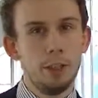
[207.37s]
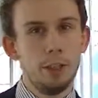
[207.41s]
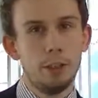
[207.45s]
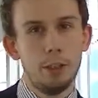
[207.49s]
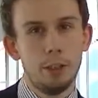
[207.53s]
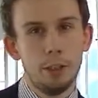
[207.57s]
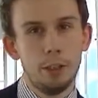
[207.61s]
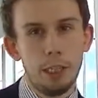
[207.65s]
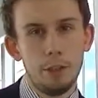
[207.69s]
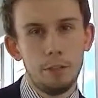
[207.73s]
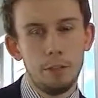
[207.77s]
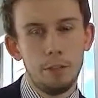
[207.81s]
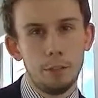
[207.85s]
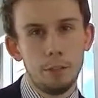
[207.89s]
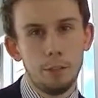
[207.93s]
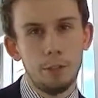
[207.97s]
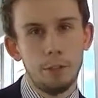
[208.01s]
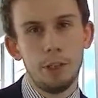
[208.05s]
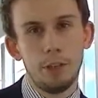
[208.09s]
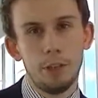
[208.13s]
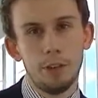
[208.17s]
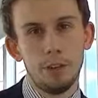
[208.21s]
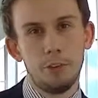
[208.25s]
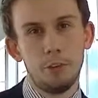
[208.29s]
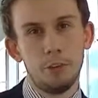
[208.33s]
giving them
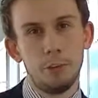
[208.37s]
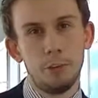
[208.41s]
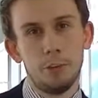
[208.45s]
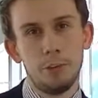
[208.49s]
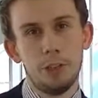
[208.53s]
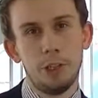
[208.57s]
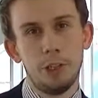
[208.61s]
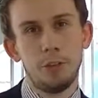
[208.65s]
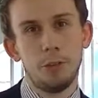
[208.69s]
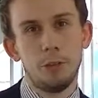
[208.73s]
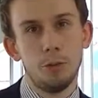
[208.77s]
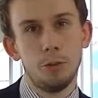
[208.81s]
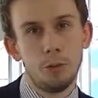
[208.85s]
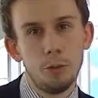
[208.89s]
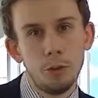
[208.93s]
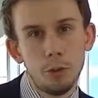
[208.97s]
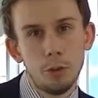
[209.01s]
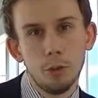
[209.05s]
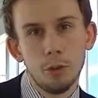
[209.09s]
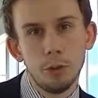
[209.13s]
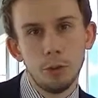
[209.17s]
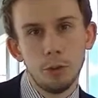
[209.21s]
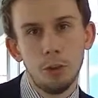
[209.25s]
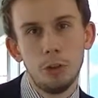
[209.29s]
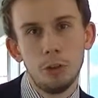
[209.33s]
that sort of sense of, come
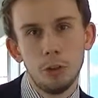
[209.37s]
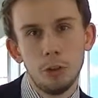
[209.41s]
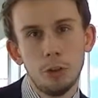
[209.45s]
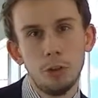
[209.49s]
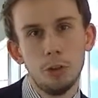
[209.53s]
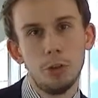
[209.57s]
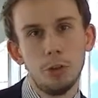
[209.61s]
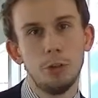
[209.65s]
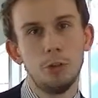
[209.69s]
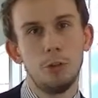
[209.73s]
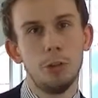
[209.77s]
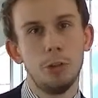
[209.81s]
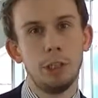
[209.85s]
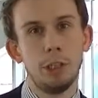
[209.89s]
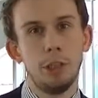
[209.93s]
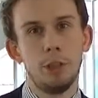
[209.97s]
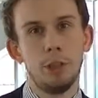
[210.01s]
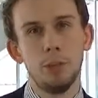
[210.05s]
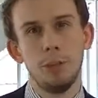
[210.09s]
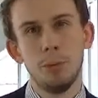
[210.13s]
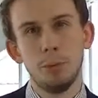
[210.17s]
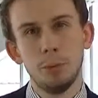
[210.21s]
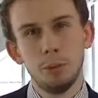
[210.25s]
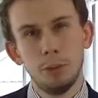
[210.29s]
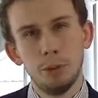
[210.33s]
on, you can do it, you're really
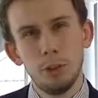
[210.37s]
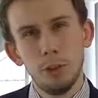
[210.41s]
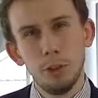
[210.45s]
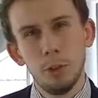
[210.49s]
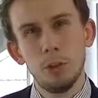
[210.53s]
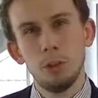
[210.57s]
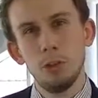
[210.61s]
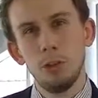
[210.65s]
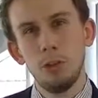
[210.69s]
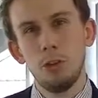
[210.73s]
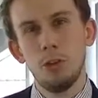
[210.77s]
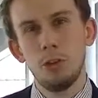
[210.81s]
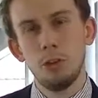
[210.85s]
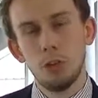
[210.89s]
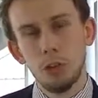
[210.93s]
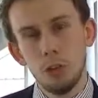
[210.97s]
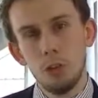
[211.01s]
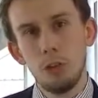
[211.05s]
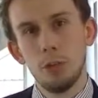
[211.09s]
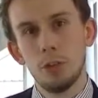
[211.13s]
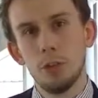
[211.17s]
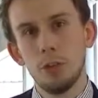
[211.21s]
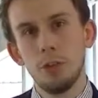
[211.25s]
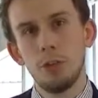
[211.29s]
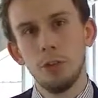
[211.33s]
good. Come on, you should
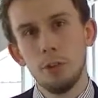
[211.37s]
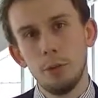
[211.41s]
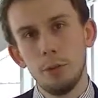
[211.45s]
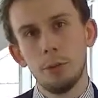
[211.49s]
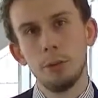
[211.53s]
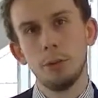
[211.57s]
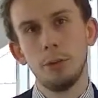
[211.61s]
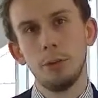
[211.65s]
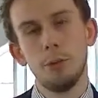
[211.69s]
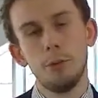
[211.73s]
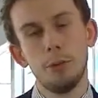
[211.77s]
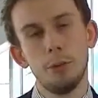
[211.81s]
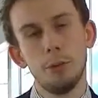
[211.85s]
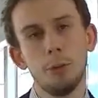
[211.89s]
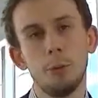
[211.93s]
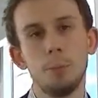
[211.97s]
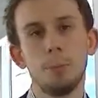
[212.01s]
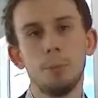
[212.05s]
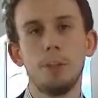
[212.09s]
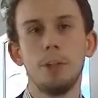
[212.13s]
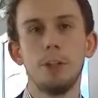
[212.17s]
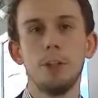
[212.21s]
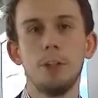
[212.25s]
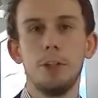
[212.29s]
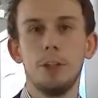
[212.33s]
do this, come on, hurry up.
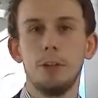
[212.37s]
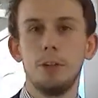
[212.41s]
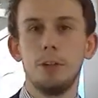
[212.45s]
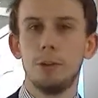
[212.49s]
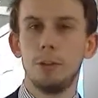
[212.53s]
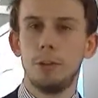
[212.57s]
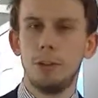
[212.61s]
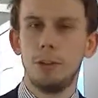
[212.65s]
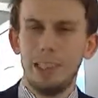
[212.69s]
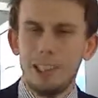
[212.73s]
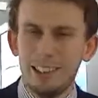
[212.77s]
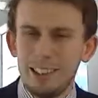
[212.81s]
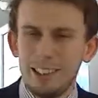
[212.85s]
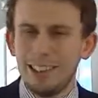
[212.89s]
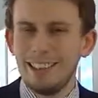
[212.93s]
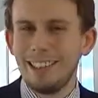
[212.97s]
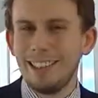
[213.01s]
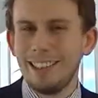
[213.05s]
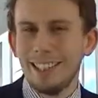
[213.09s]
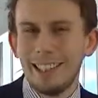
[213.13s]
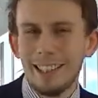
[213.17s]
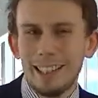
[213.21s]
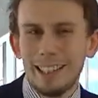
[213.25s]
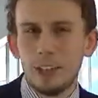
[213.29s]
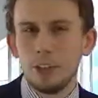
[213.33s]
Sort of thing. It's
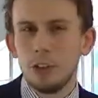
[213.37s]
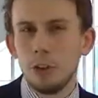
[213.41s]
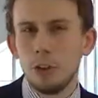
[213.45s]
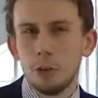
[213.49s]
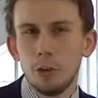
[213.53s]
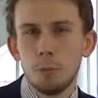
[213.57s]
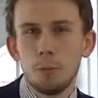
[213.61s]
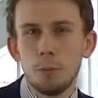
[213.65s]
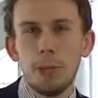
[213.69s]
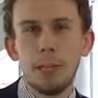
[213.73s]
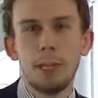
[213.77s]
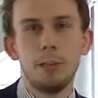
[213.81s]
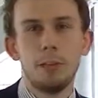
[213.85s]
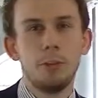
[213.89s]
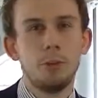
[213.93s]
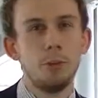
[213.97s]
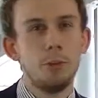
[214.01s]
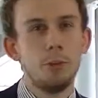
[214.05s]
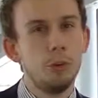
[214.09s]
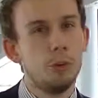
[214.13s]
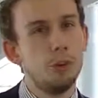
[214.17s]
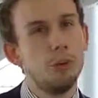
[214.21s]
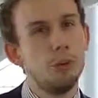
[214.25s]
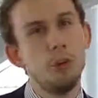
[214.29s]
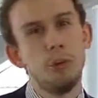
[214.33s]
getting that nice balance, and
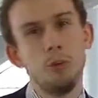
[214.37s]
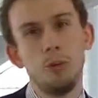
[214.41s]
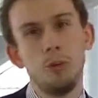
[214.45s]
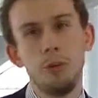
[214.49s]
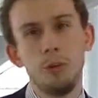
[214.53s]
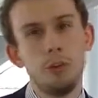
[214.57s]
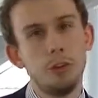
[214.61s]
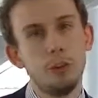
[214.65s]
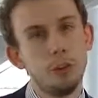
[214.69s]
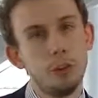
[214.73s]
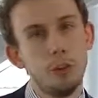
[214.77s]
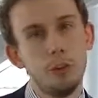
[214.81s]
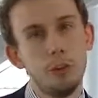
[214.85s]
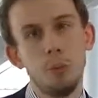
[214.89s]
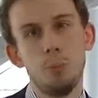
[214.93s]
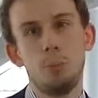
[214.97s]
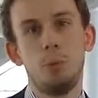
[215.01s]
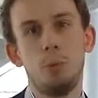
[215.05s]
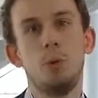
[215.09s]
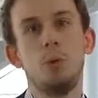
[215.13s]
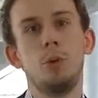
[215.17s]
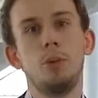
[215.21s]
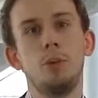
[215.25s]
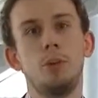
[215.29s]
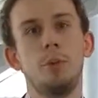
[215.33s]
with students it's so
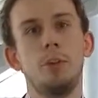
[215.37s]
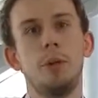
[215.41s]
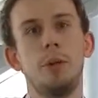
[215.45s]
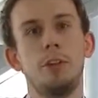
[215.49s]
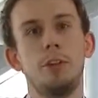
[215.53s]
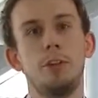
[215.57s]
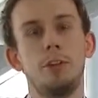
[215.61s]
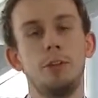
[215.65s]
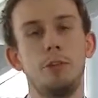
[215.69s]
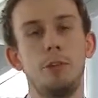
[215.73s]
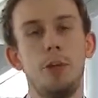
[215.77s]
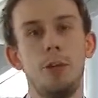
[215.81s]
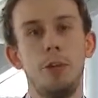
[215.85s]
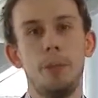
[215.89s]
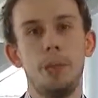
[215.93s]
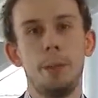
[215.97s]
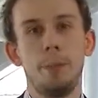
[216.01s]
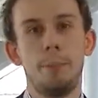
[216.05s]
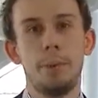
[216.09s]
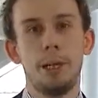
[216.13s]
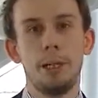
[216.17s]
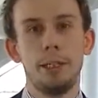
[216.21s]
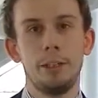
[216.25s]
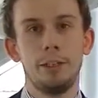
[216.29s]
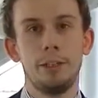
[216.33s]
important to be able to strike that
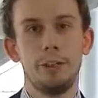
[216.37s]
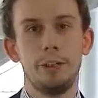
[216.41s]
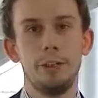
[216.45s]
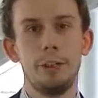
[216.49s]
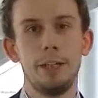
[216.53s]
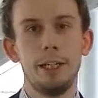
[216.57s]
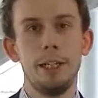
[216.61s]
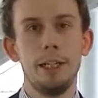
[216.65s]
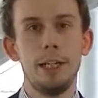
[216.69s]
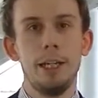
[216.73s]
balance.